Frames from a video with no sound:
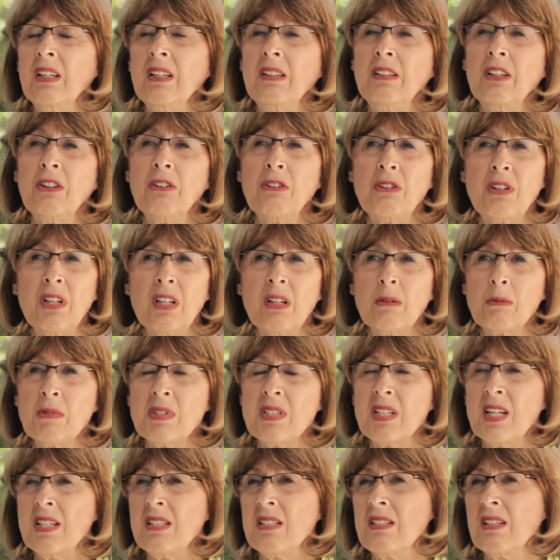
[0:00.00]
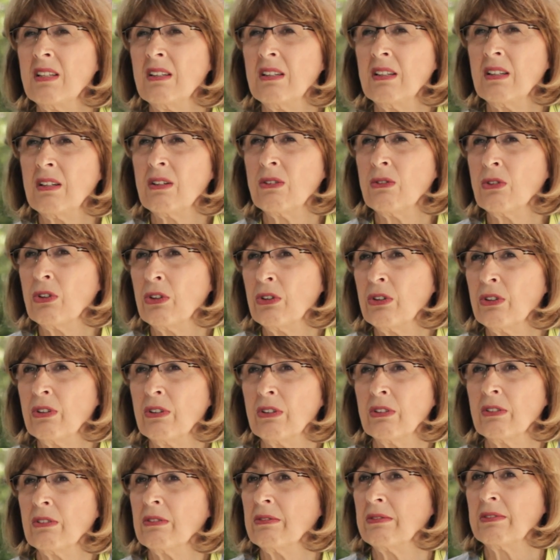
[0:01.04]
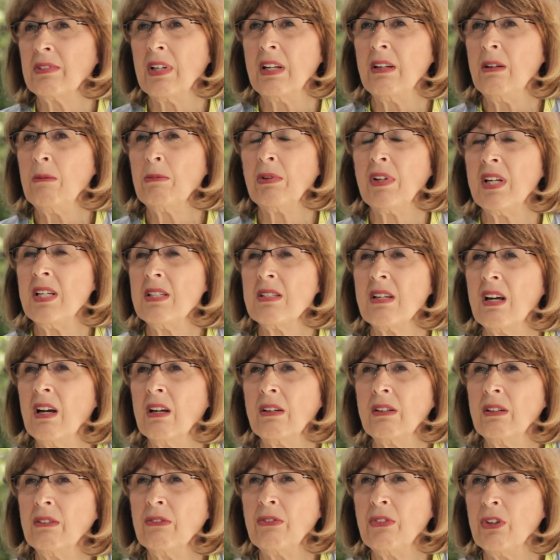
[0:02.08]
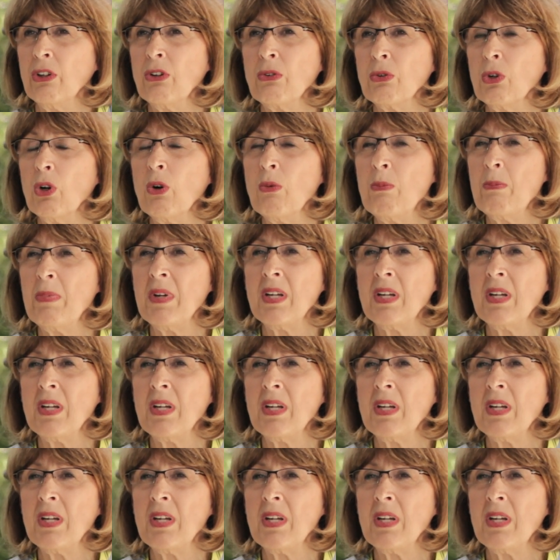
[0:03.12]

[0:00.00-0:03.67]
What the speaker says: Dinner tables, I'd sit in the corner or any place out of the group